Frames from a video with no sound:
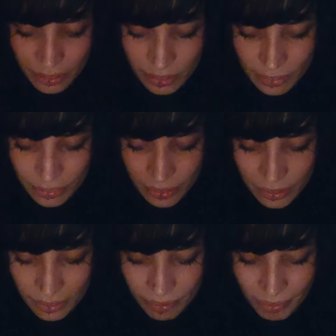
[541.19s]
of,
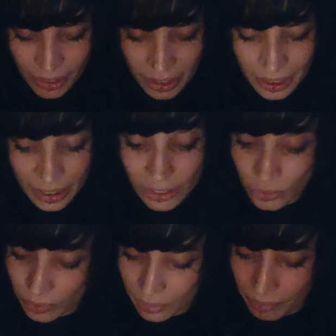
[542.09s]
they
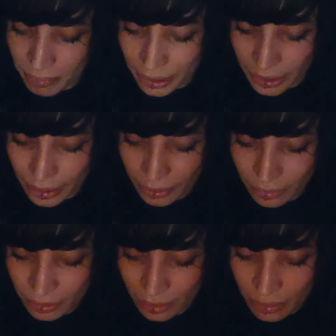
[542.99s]
control the money.
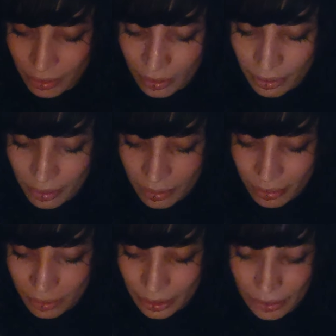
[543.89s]

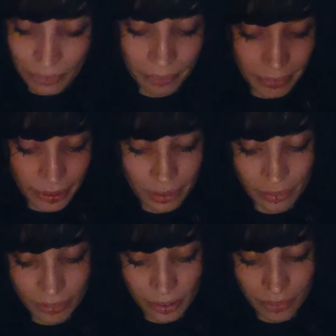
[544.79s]
They don't bring in
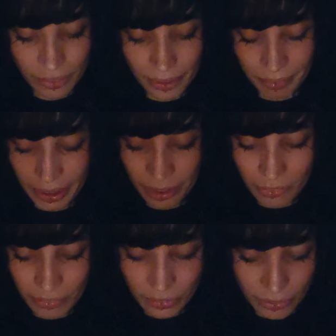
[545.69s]
the love. They make
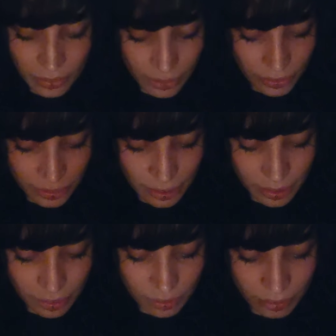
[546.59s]
you feel
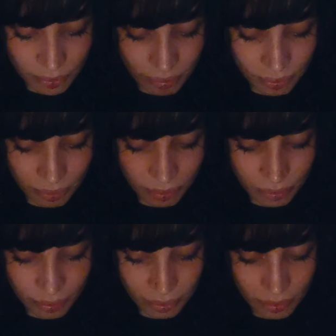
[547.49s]
guarded.
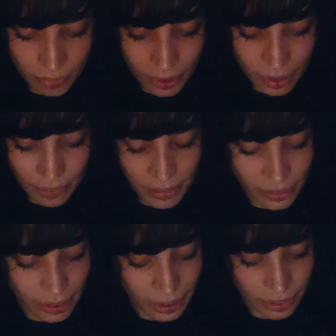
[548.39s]
I
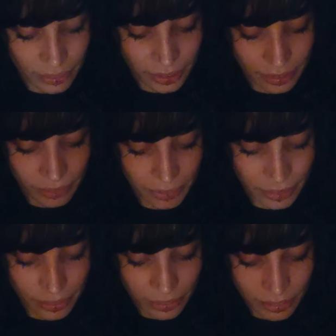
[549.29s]
feel like you're dealing
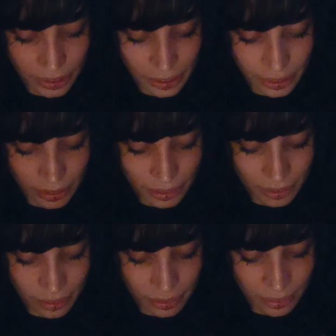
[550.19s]
with a narcissist.